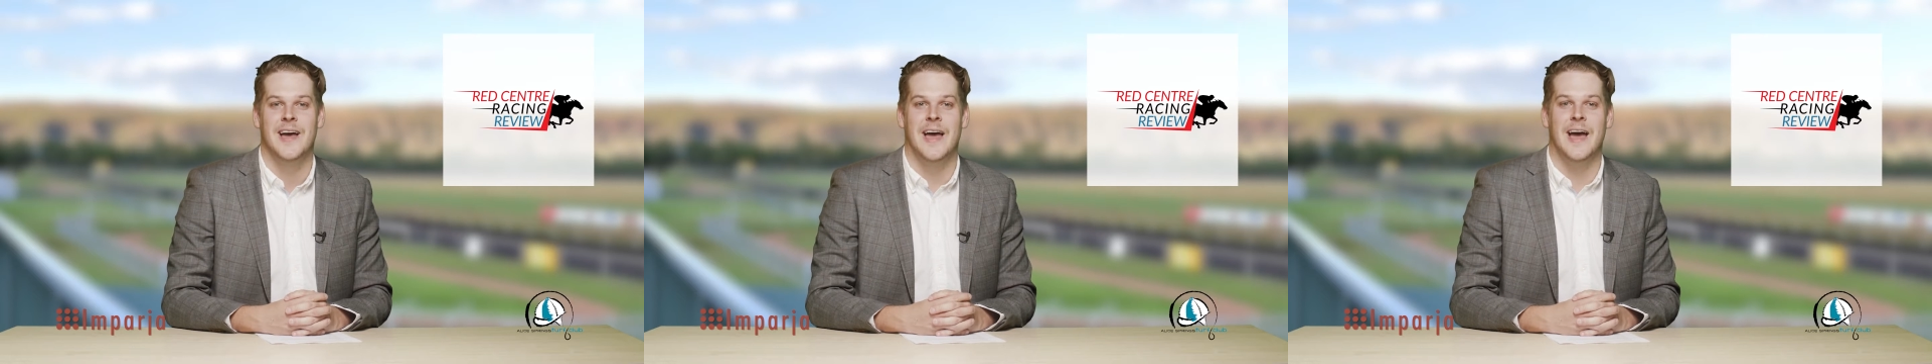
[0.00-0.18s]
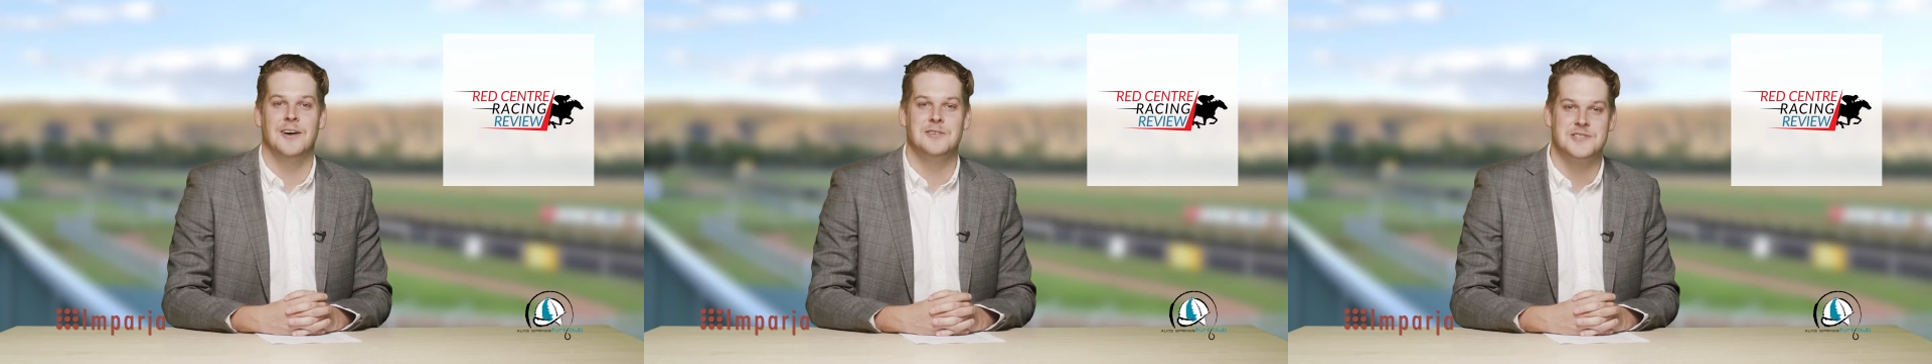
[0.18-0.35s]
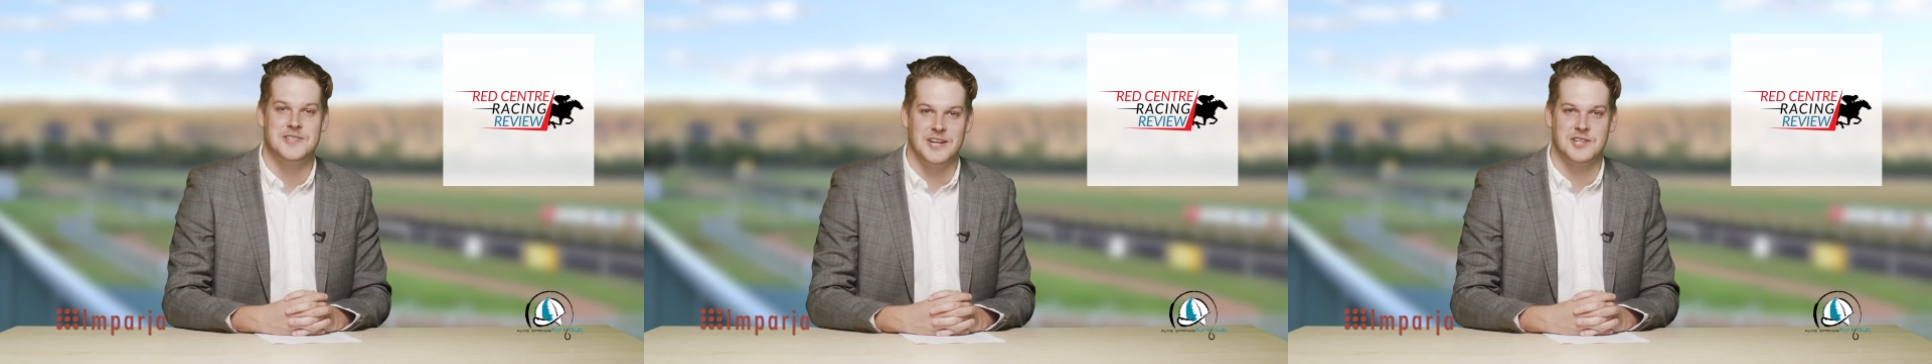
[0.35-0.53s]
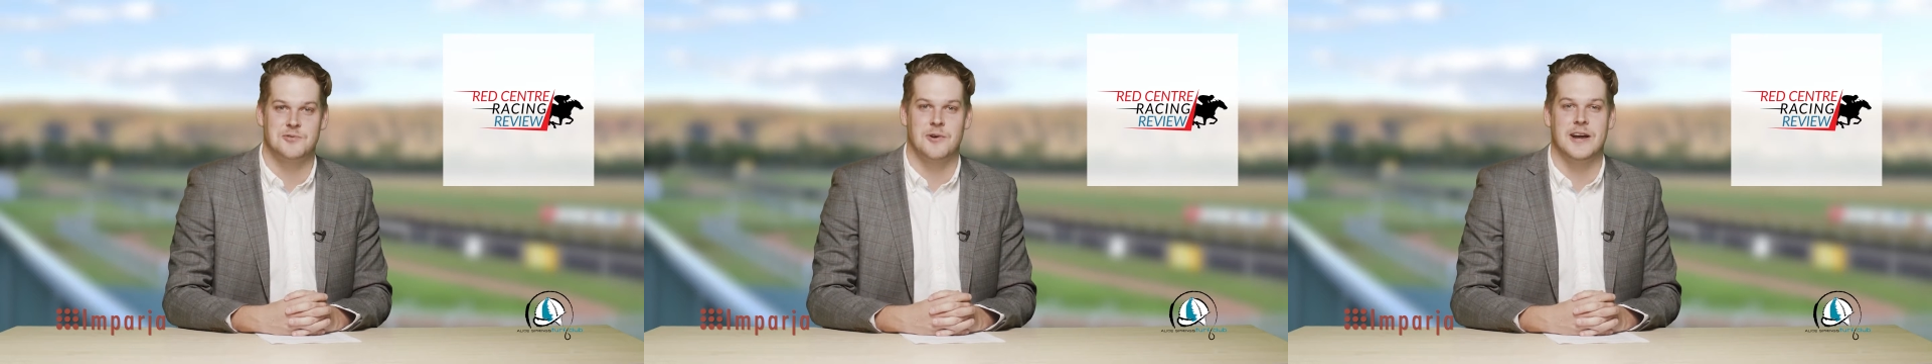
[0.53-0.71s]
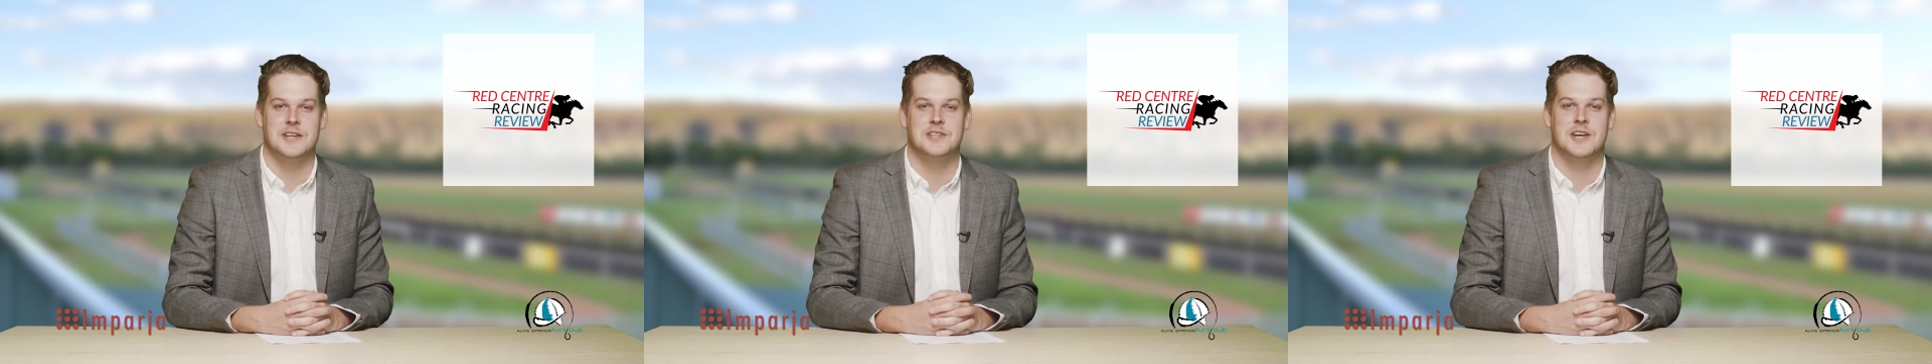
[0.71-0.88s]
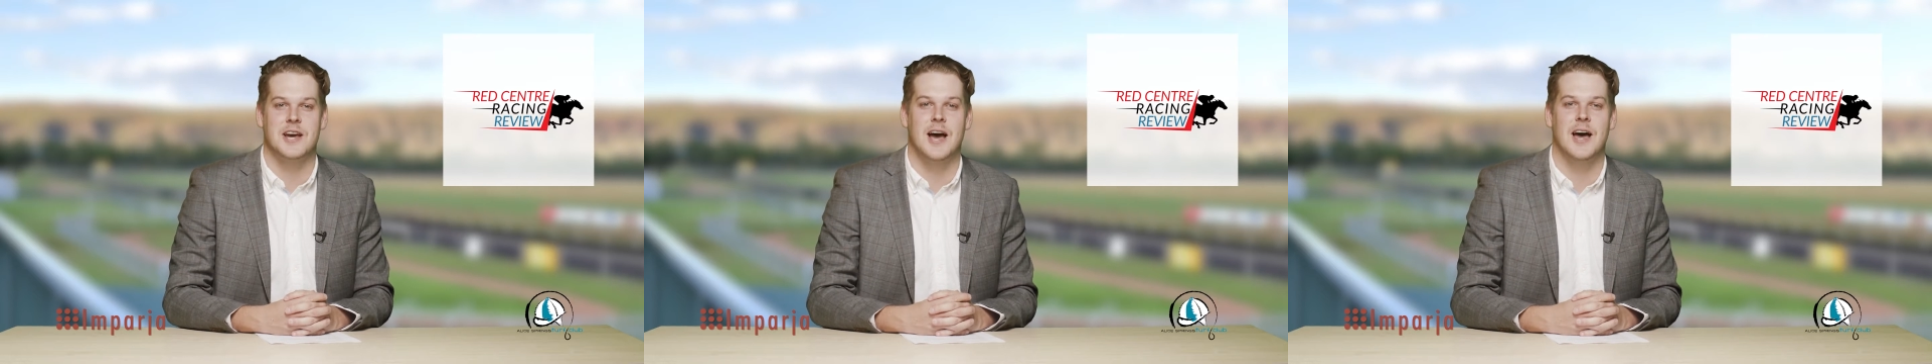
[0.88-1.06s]
Our
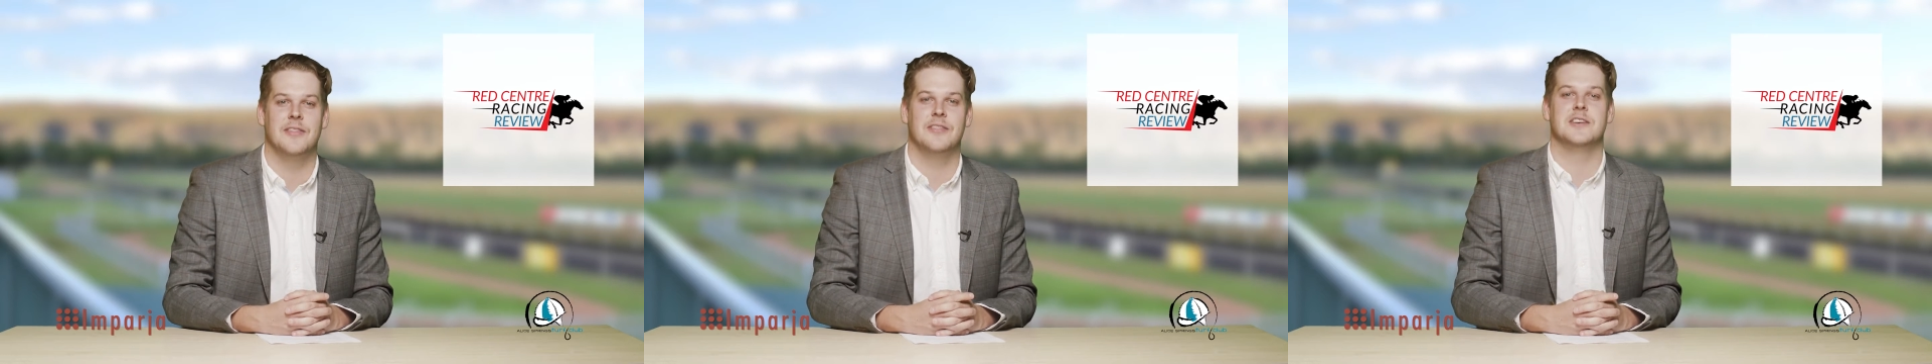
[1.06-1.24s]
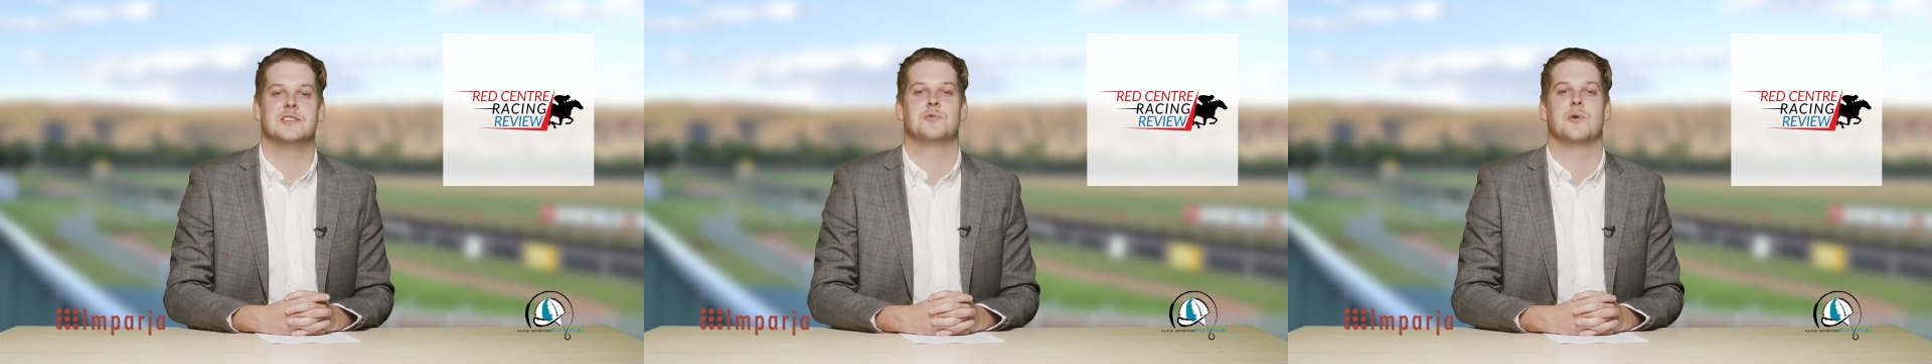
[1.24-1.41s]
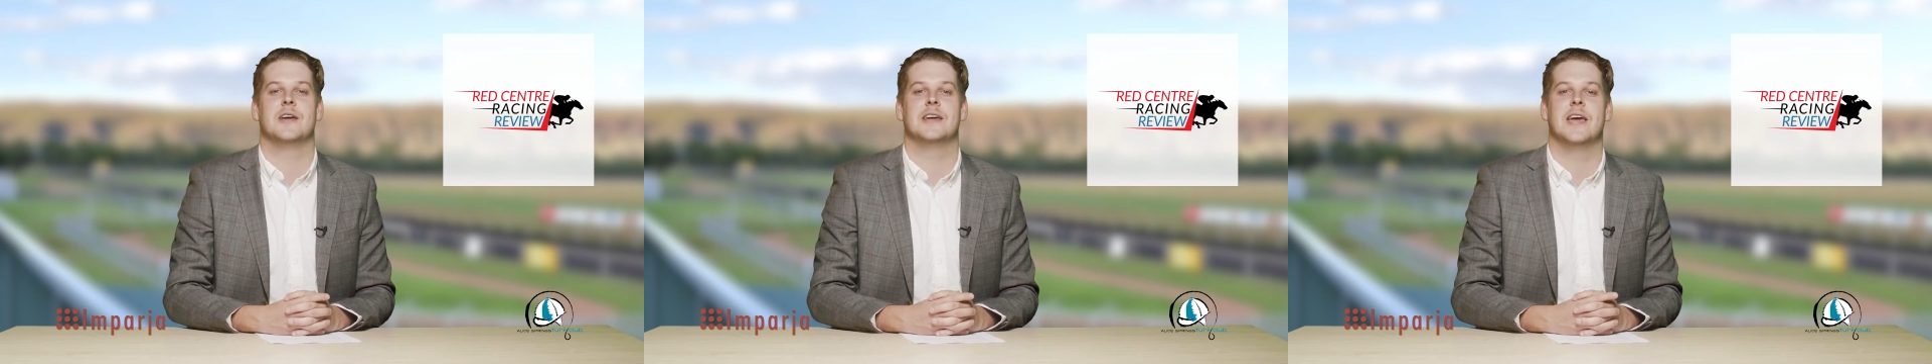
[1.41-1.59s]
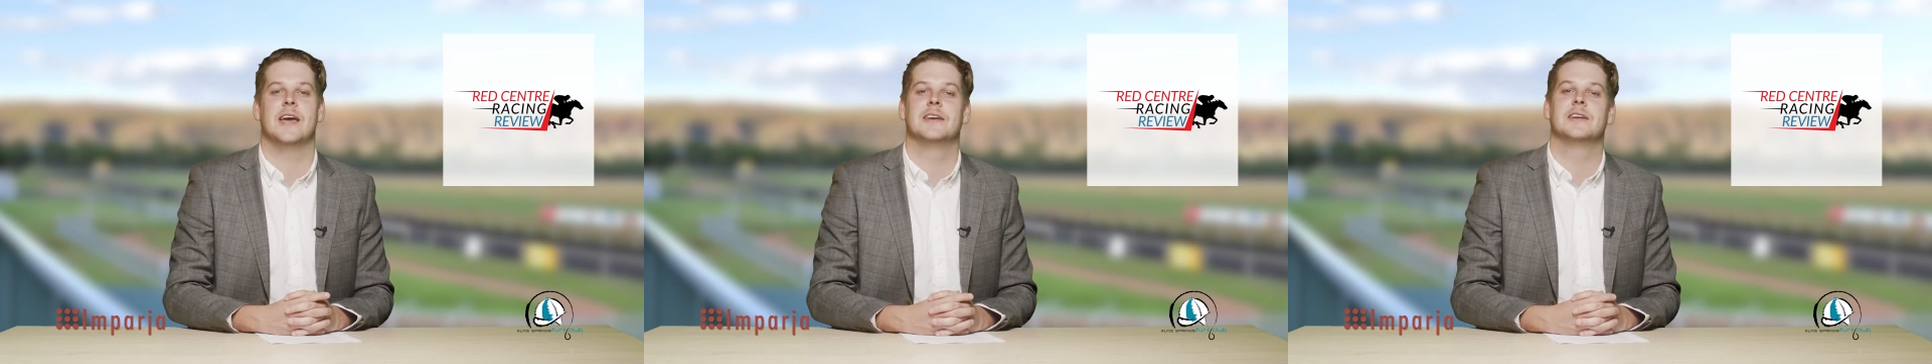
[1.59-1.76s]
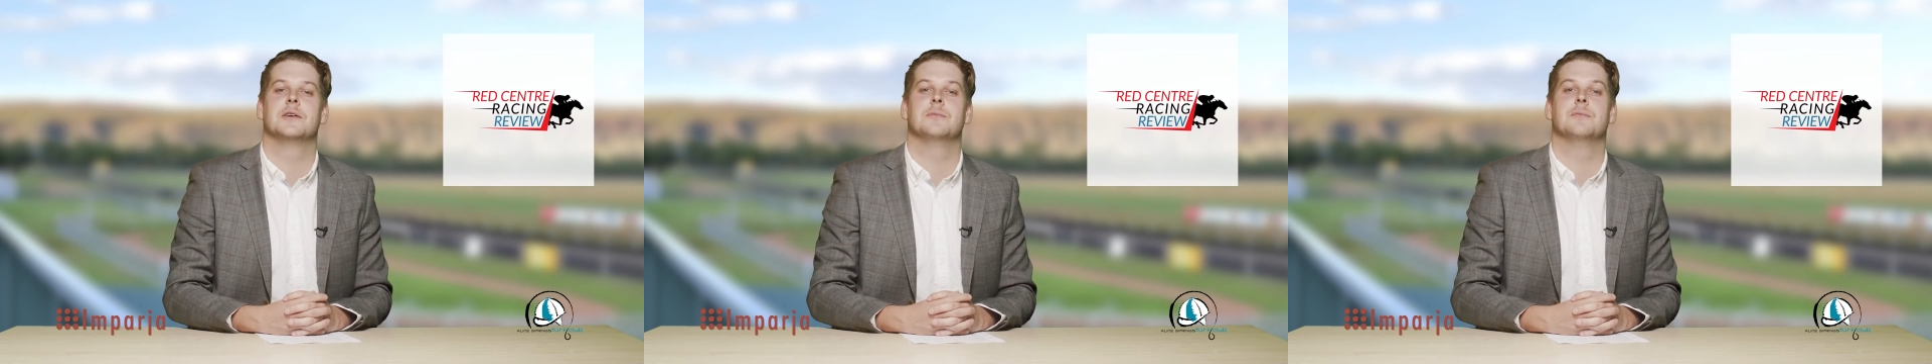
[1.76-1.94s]
six-race card this weekend